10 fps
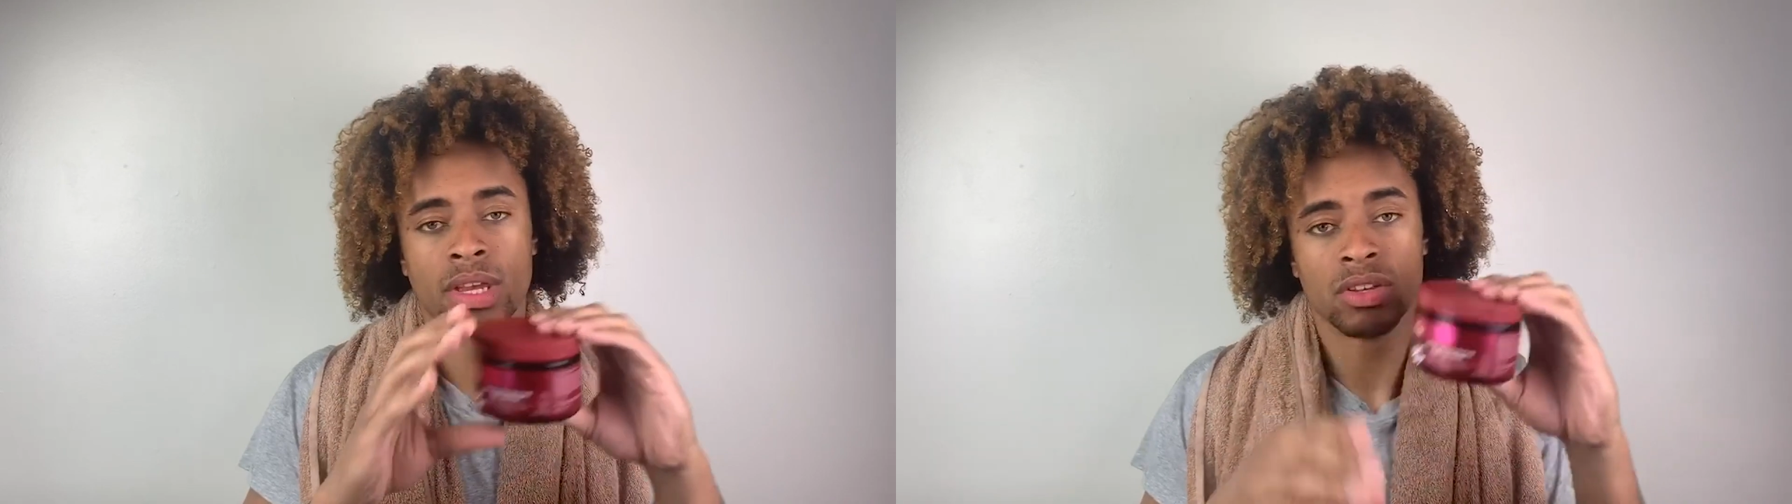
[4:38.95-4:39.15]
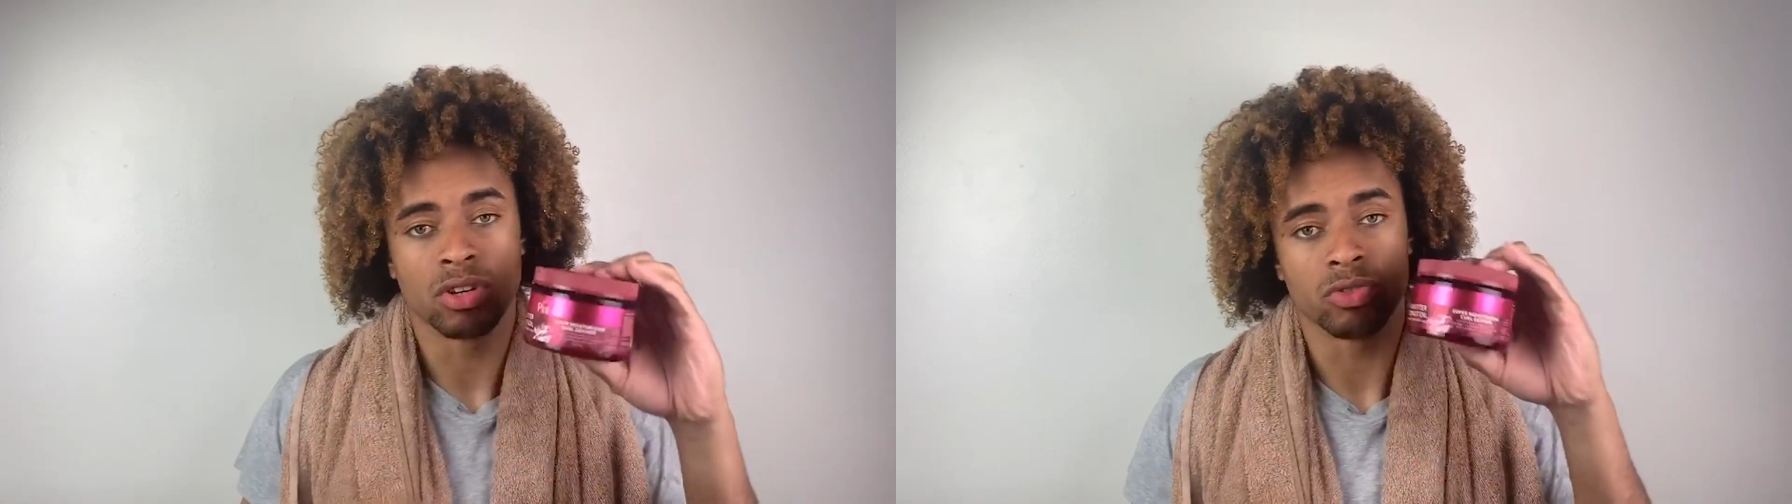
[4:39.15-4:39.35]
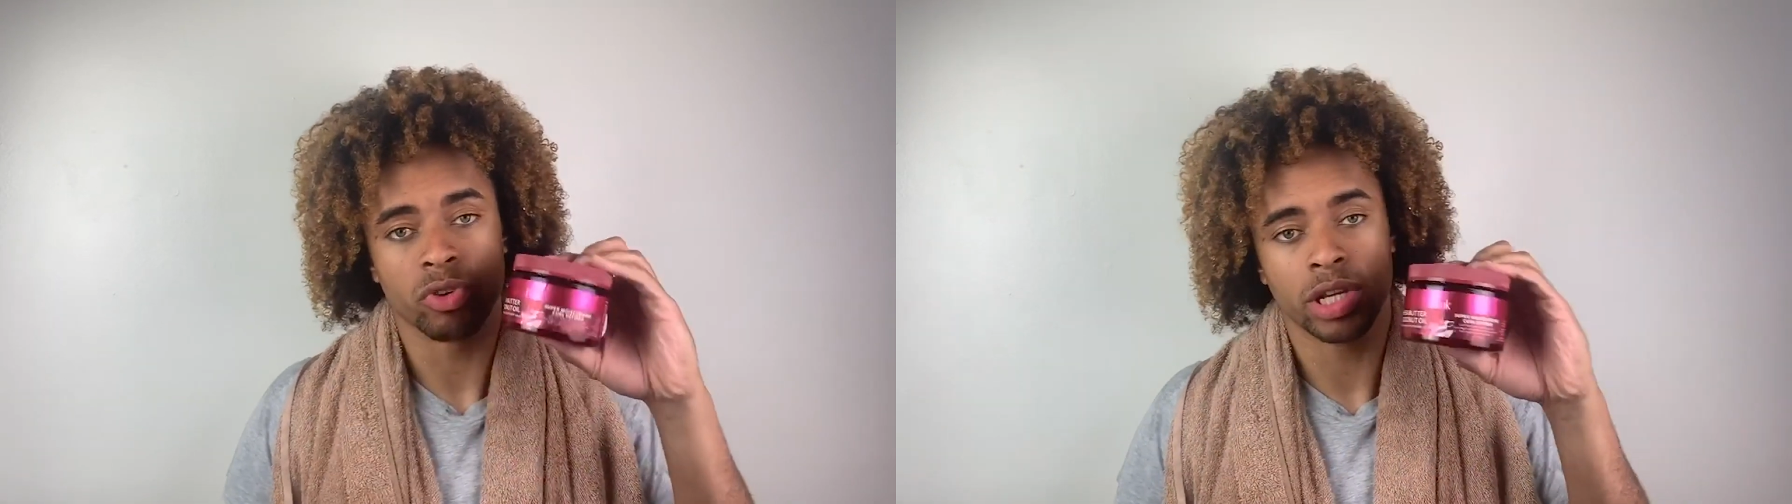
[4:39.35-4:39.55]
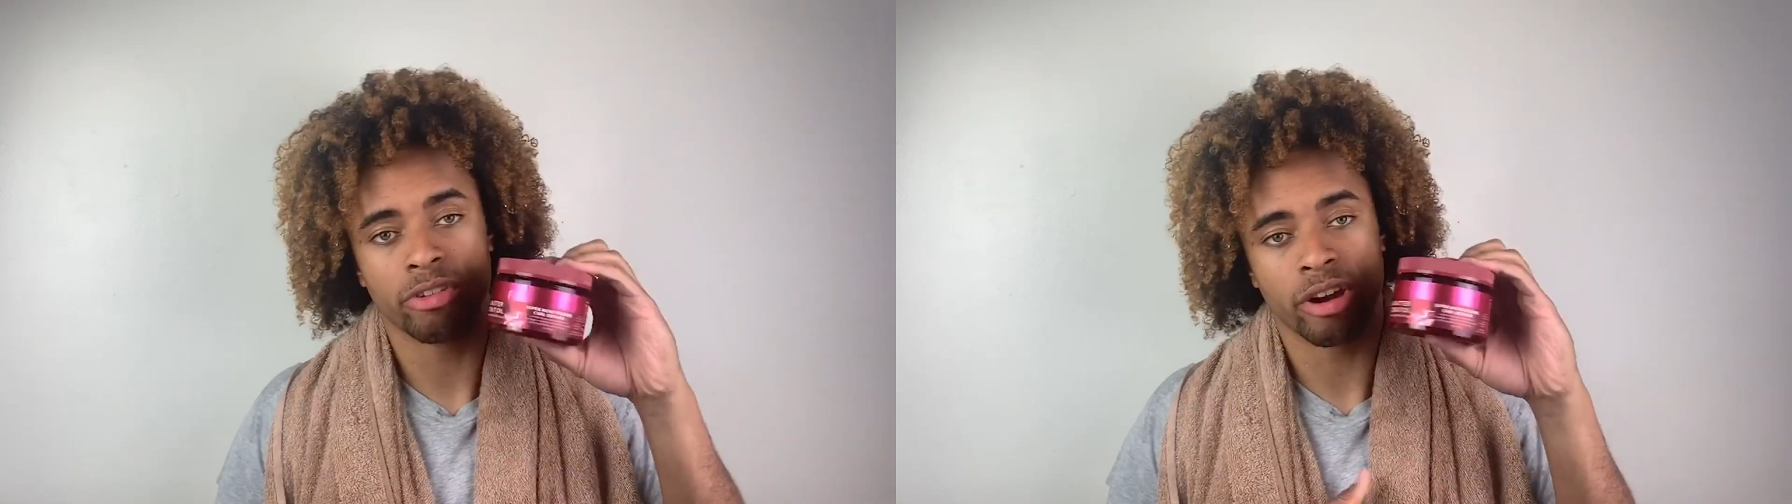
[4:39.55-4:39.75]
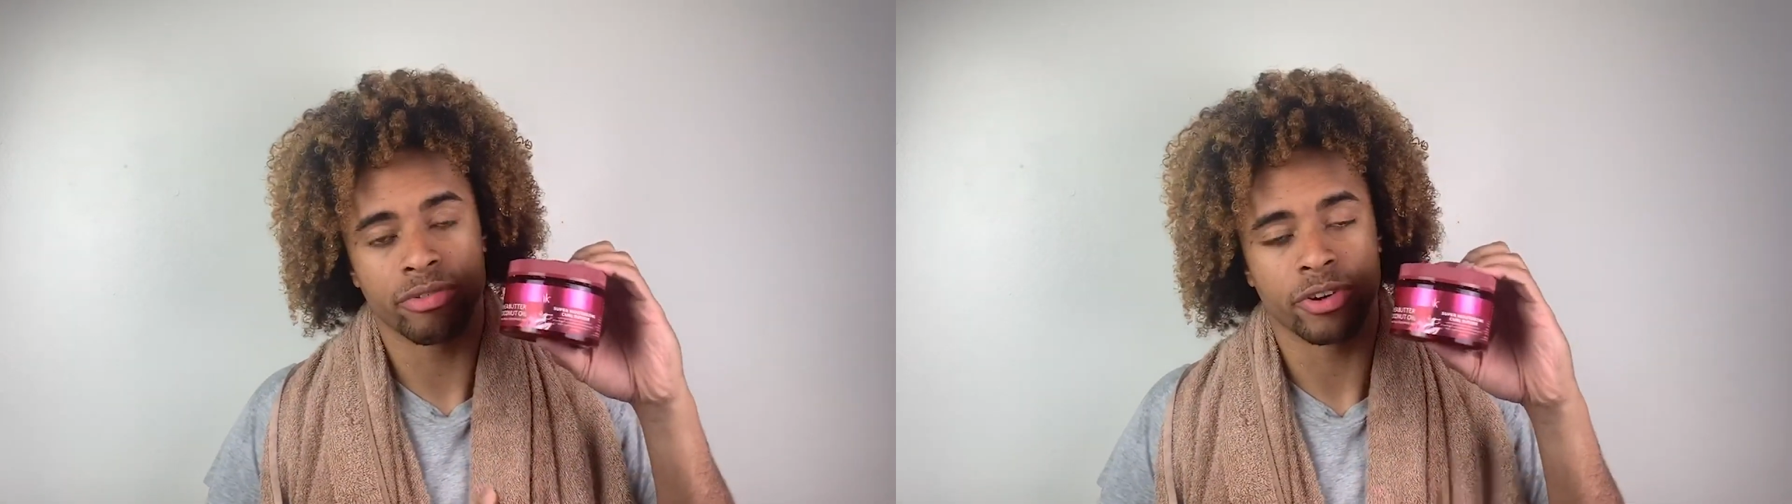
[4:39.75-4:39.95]
so it's really
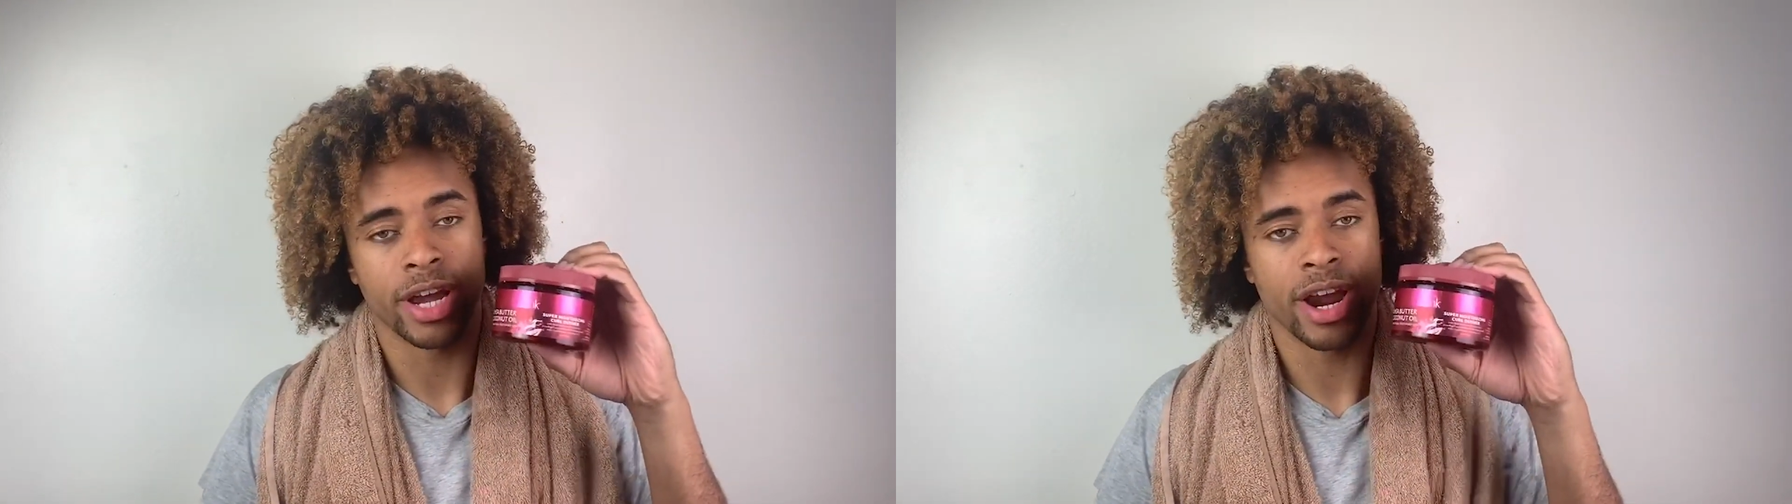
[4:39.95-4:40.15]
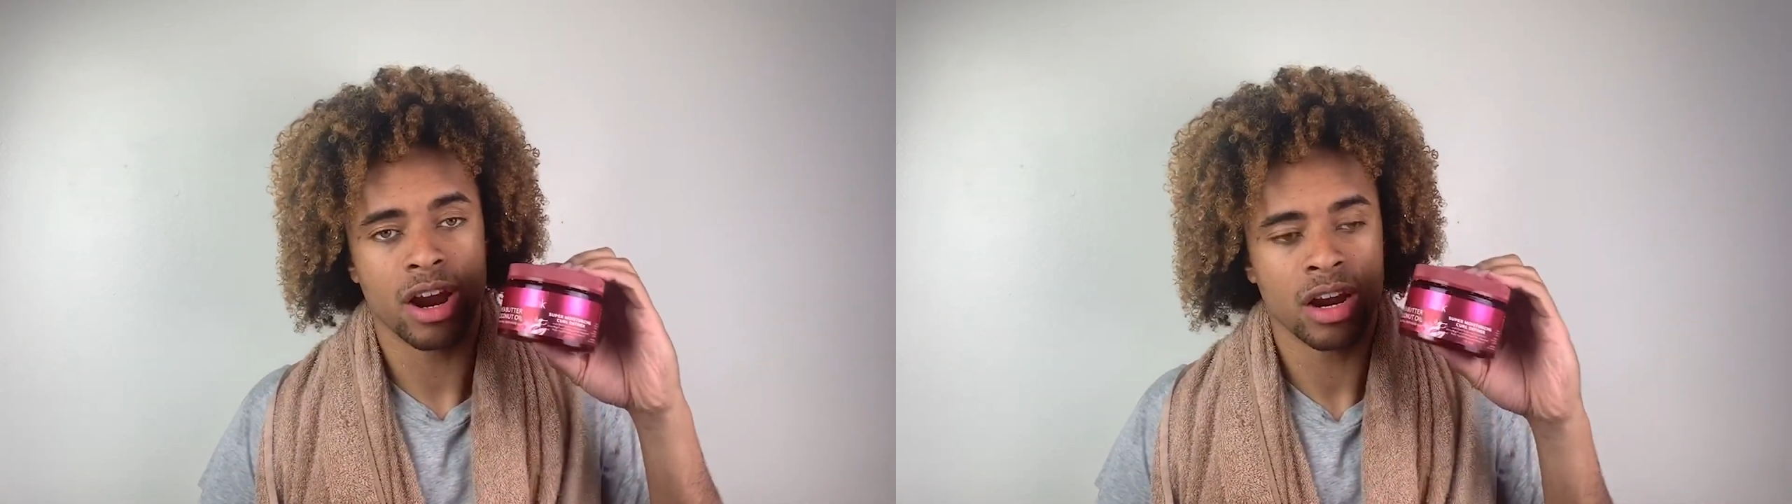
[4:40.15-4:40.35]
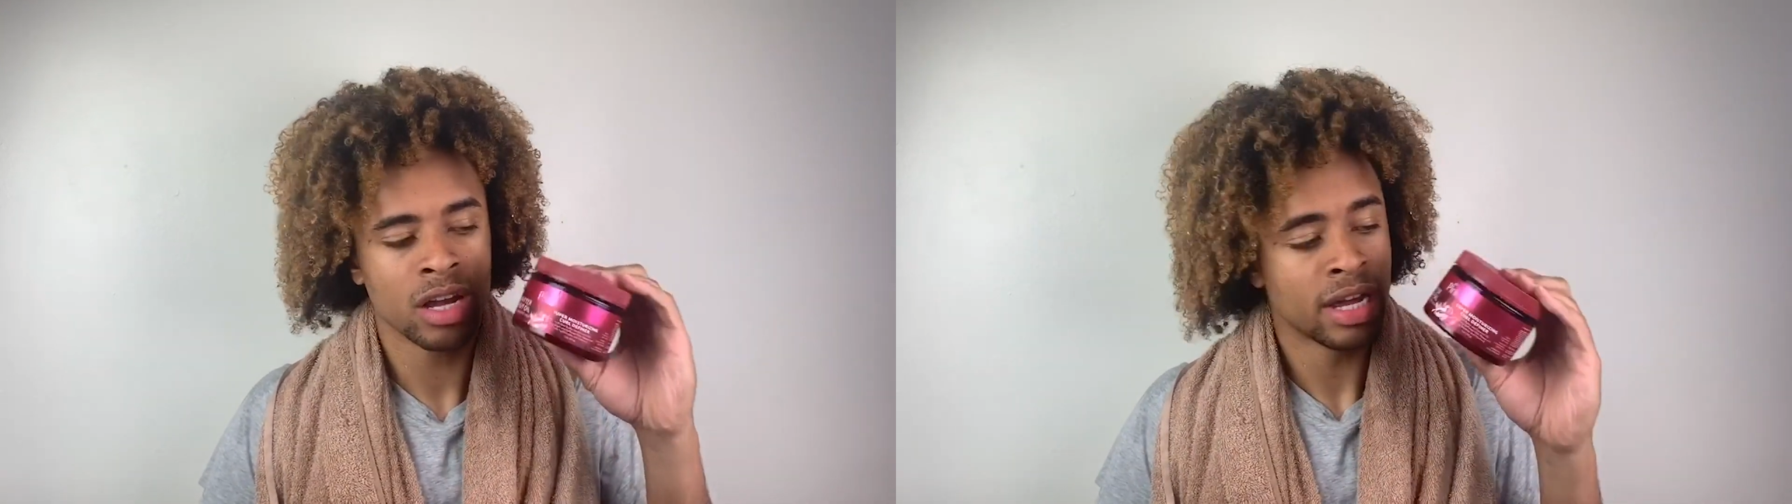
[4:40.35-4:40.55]
great for your hair.